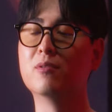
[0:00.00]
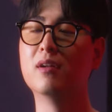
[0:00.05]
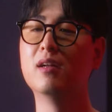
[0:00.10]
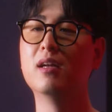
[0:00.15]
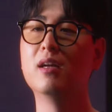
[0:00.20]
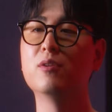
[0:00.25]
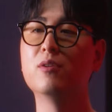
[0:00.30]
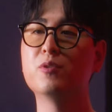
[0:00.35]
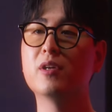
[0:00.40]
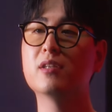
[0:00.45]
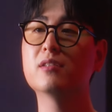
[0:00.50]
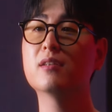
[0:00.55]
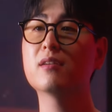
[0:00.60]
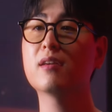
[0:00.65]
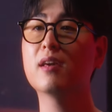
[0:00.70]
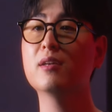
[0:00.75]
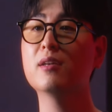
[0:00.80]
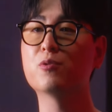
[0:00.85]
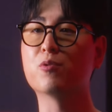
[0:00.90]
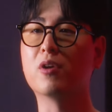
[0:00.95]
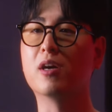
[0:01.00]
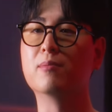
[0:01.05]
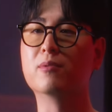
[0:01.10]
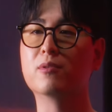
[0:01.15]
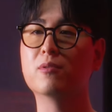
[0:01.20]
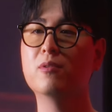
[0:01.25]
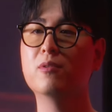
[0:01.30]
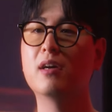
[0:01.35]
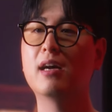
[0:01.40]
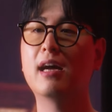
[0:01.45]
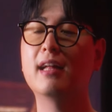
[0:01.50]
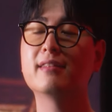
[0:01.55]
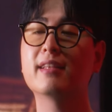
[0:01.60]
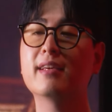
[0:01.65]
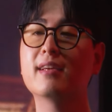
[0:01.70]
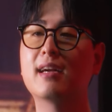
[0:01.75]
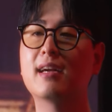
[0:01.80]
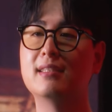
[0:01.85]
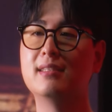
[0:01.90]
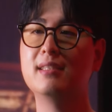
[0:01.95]
support matchmaking, and the
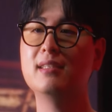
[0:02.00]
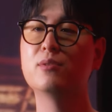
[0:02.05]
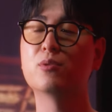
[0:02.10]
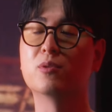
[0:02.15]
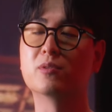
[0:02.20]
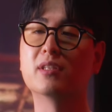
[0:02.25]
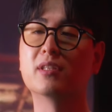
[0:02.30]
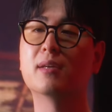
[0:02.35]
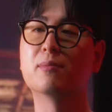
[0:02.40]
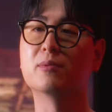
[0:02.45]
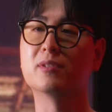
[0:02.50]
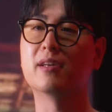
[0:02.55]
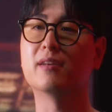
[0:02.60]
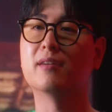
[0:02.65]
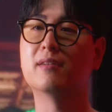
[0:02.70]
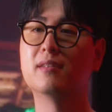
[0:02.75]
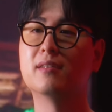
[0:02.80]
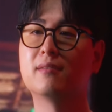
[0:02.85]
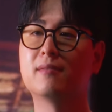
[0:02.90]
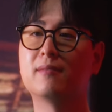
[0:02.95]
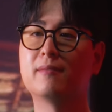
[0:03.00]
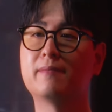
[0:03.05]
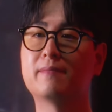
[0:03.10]
developers encourage a stronger